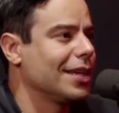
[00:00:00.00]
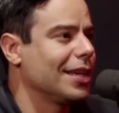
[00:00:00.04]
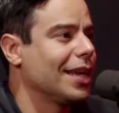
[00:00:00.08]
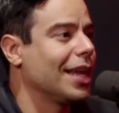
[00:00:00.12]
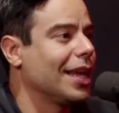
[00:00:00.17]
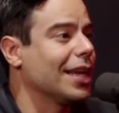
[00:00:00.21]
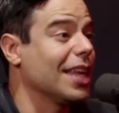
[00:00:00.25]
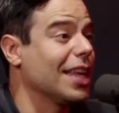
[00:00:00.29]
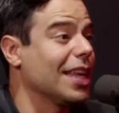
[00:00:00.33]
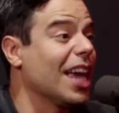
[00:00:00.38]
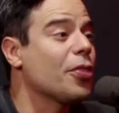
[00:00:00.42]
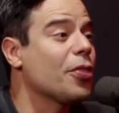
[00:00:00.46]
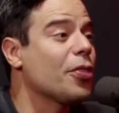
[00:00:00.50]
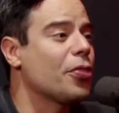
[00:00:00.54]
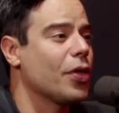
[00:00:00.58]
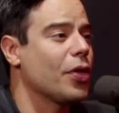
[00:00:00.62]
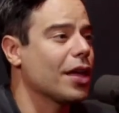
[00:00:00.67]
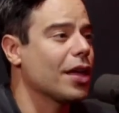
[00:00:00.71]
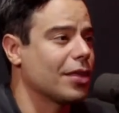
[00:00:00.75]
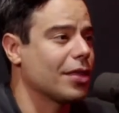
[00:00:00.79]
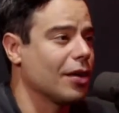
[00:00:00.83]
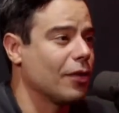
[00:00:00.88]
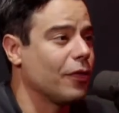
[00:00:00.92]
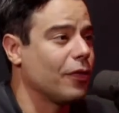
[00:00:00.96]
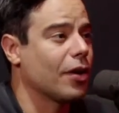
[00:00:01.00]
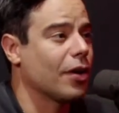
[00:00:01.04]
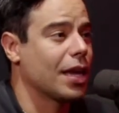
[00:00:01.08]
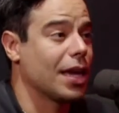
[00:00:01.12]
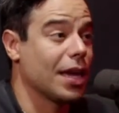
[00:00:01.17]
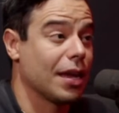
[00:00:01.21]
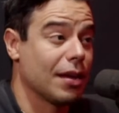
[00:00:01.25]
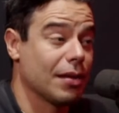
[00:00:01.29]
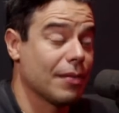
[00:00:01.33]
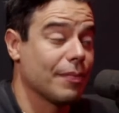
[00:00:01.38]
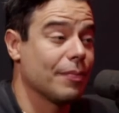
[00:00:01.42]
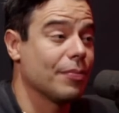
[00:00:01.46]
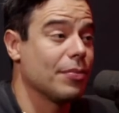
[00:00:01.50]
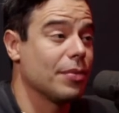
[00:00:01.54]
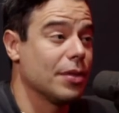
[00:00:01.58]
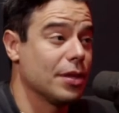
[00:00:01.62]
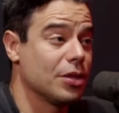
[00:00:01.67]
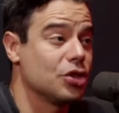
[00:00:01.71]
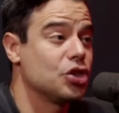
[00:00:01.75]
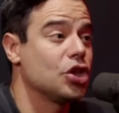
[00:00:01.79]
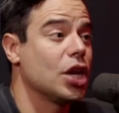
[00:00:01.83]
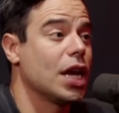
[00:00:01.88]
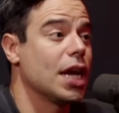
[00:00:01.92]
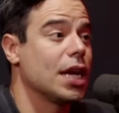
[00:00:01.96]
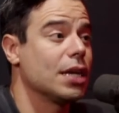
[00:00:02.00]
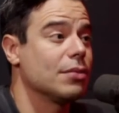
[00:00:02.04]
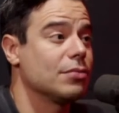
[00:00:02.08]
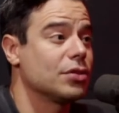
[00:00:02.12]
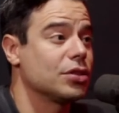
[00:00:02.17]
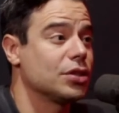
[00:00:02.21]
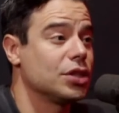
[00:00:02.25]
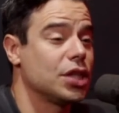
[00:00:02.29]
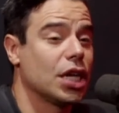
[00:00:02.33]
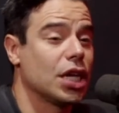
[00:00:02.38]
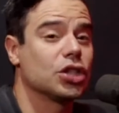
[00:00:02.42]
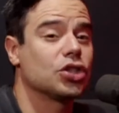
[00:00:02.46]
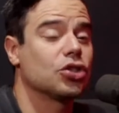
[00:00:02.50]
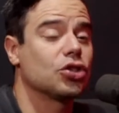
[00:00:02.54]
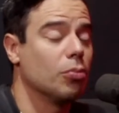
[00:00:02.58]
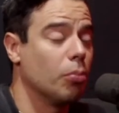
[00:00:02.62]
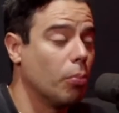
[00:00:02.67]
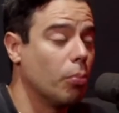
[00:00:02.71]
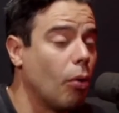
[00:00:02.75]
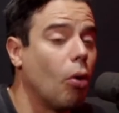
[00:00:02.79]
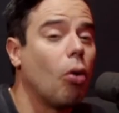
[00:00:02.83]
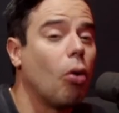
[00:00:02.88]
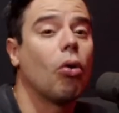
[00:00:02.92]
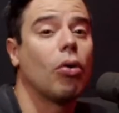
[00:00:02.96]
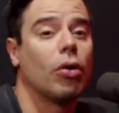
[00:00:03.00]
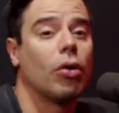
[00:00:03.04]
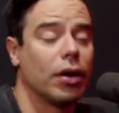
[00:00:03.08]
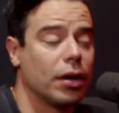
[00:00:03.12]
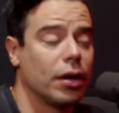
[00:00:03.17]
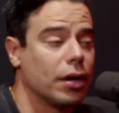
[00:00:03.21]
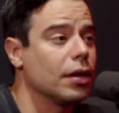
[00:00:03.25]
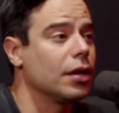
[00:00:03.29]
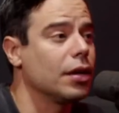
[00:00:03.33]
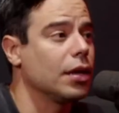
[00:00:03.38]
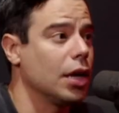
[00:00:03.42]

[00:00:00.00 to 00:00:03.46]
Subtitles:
Like, they think they're fucking Jason Bourne,